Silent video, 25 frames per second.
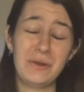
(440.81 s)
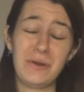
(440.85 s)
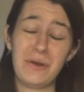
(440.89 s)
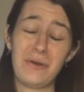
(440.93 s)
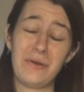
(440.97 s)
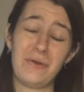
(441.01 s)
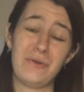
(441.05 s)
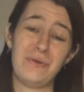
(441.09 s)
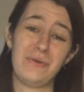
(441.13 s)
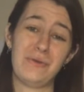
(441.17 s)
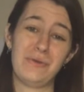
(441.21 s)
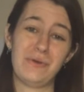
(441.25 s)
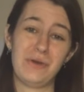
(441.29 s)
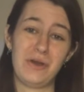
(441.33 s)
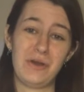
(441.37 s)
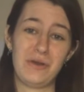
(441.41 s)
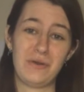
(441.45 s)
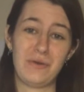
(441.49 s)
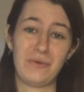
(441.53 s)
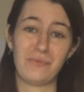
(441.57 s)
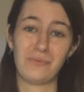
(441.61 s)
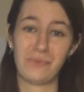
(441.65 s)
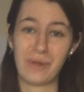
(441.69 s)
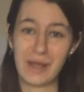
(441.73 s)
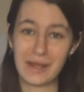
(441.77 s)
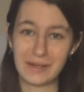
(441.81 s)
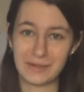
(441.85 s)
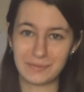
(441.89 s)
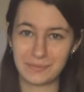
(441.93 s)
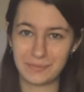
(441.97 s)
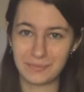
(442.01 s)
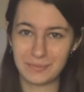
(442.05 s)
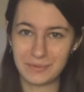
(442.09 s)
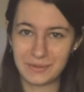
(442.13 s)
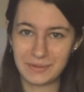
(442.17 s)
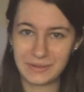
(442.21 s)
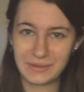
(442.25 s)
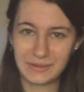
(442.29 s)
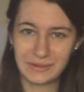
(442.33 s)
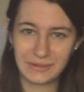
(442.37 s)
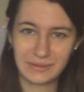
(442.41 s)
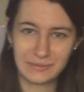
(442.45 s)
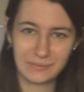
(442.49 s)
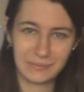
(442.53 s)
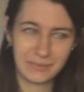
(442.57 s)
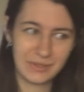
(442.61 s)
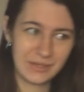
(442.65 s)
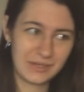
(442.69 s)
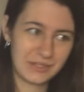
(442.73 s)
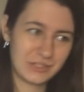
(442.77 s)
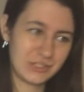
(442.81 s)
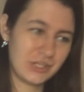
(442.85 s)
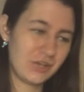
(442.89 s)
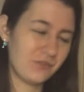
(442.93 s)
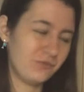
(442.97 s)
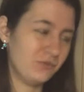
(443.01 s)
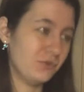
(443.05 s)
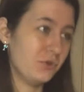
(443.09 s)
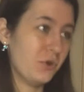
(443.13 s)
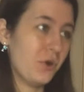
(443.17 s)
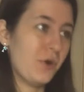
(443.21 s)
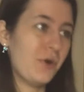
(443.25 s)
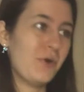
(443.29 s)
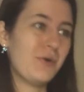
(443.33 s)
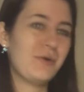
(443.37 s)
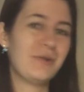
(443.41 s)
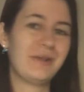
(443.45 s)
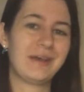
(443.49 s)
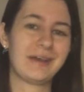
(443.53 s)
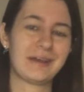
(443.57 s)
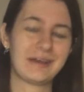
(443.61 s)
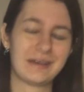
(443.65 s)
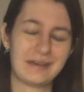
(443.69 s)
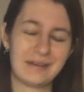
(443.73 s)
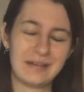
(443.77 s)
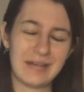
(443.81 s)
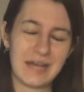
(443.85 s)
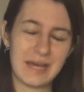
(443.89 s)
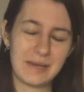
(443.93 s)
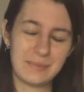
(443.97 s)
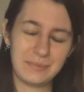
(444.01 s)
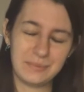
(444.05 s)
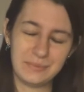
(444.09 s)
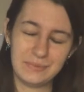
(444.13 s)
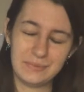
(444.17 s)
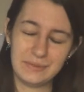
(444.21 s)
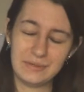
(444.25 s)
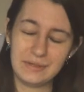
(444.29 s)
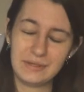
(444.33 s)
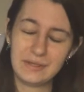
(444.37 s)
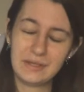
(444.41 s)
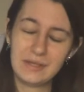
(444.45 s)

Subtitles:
No, a rat being a chef. No, that can't happen.